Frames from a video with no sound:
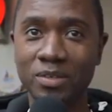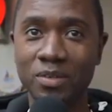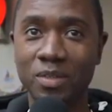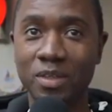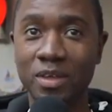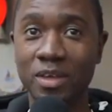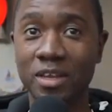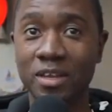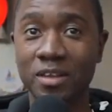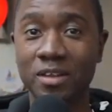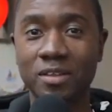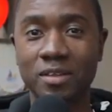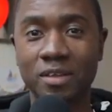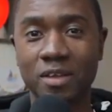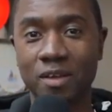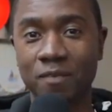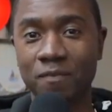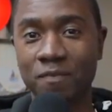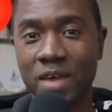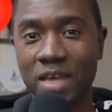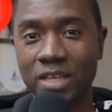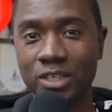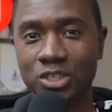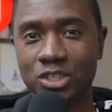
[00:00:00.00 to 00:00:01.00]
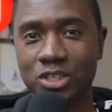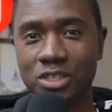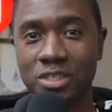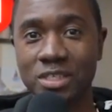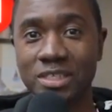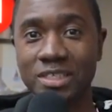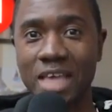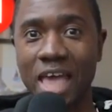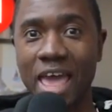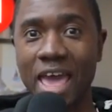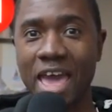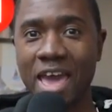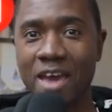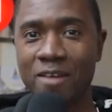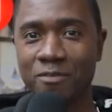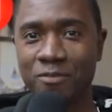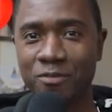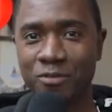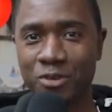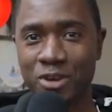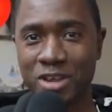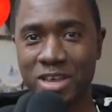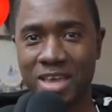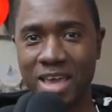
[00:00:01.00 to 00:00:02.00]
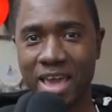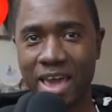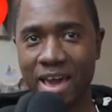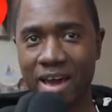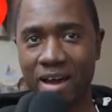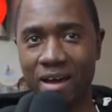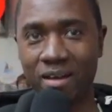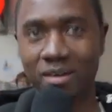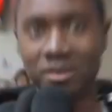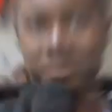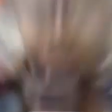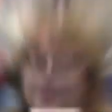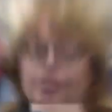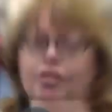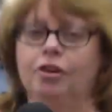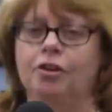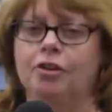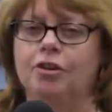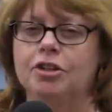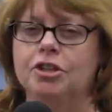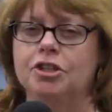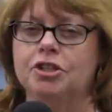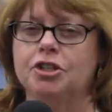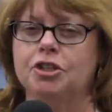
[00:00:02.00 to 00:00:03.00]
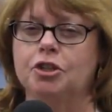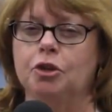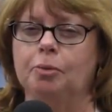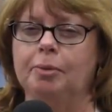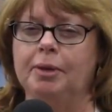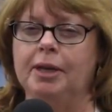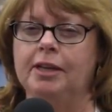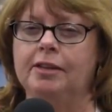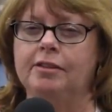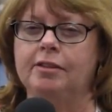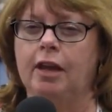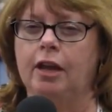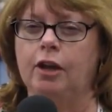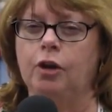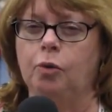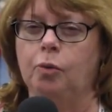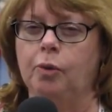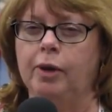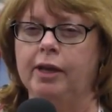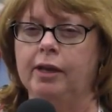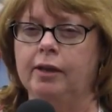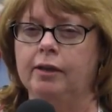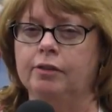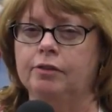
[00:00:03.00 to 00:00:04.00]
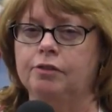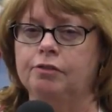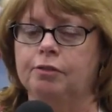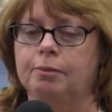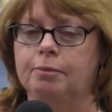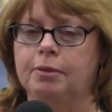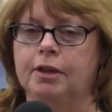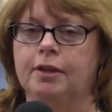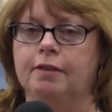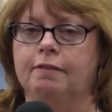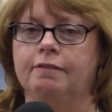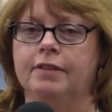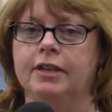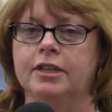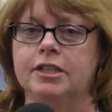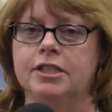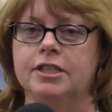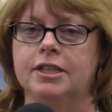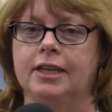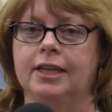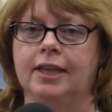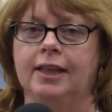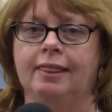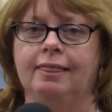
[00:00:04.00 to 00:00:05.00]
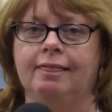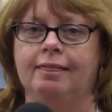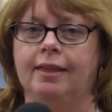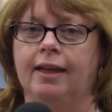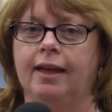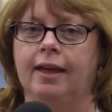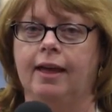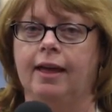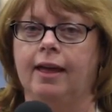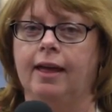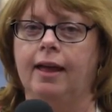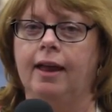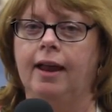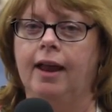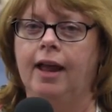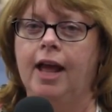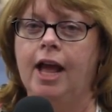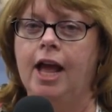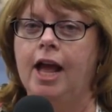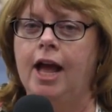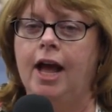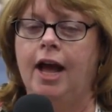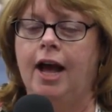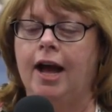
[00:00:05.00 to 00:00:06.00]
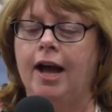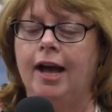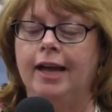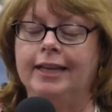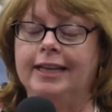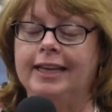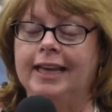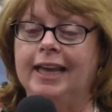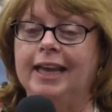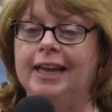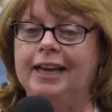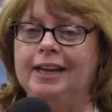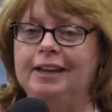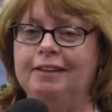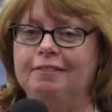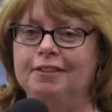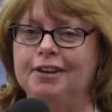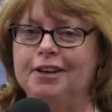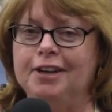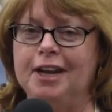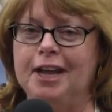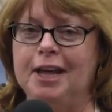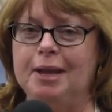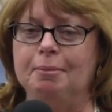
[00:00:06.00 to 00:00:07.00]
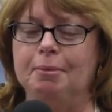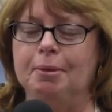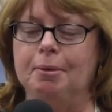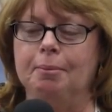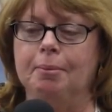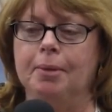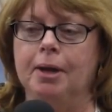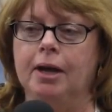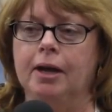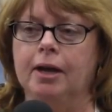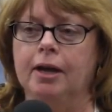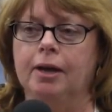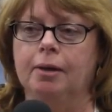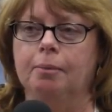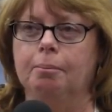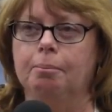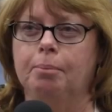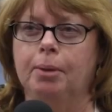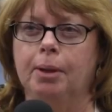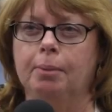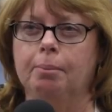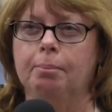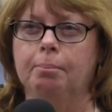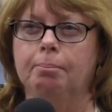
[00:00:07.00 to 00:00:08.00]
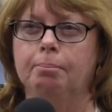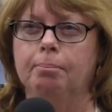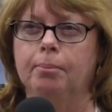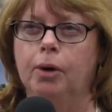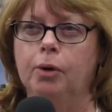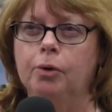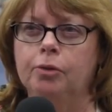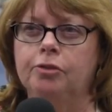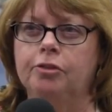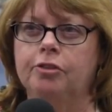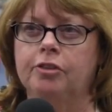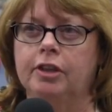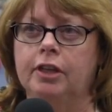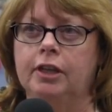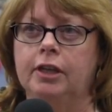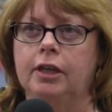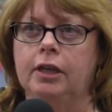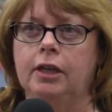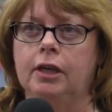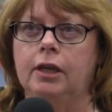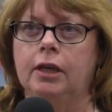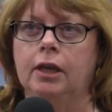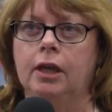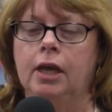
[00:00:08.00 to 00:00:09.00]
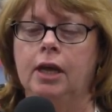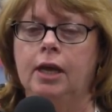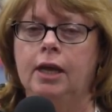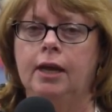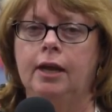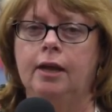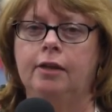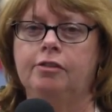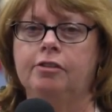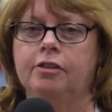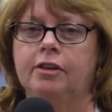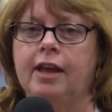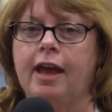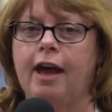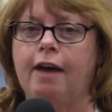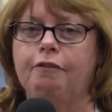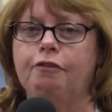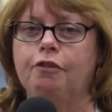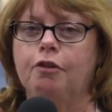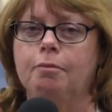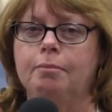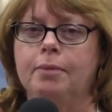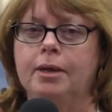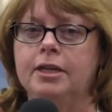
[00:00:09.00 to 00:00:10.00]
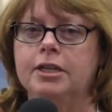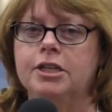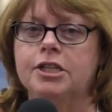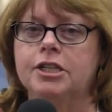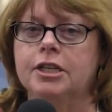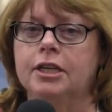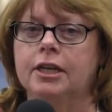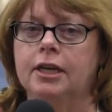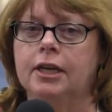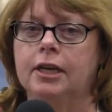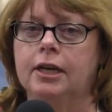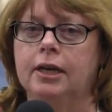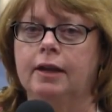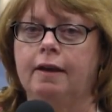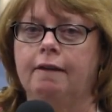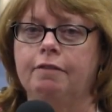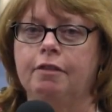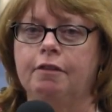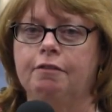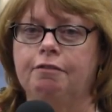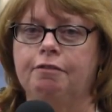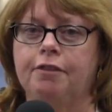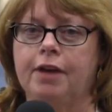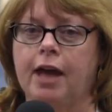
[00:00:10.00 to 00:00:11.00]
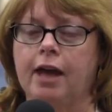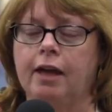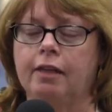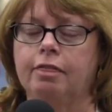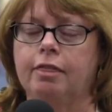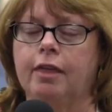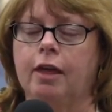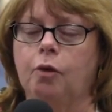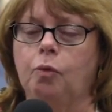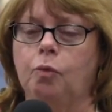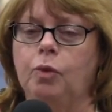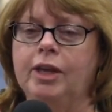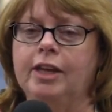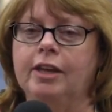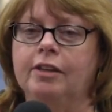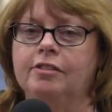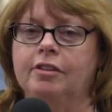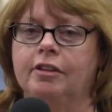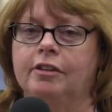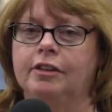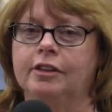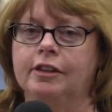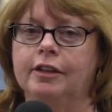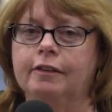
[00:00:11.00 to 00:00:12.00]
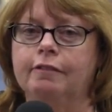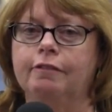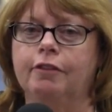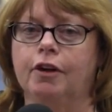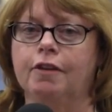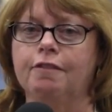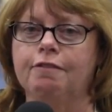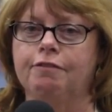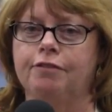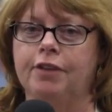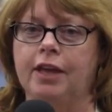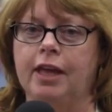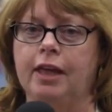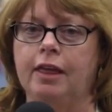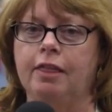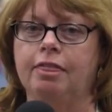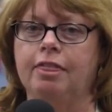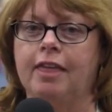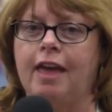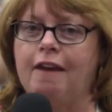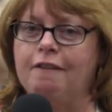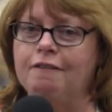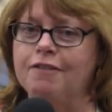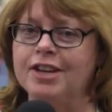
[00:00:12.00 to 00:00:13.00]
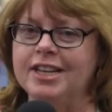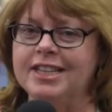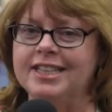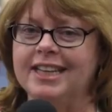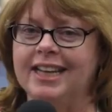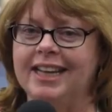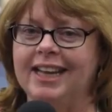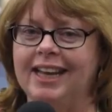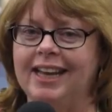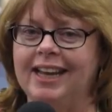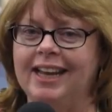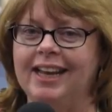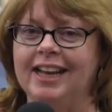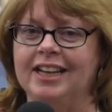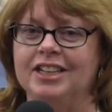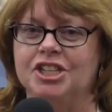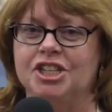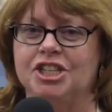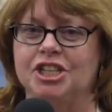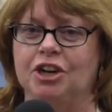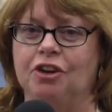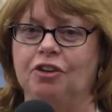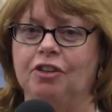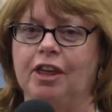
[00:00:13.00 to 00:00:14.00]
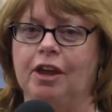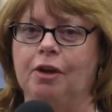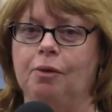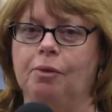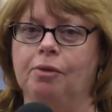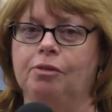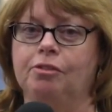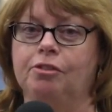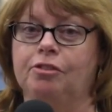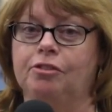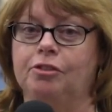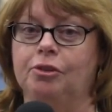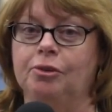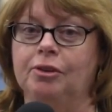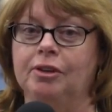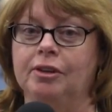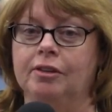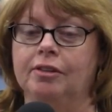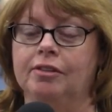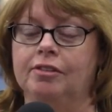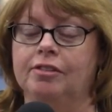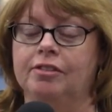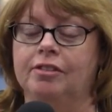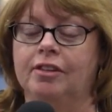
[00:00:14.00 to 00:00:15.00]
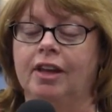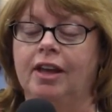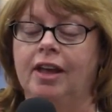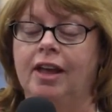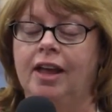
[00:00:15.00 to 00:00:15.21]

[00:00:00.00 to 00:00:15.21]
to the conventions every year there are just so many takeaways from the convention that I can't even name them. Uh, but mostly, it's an affirmation of the fact that we get to live our faith every day and share that with students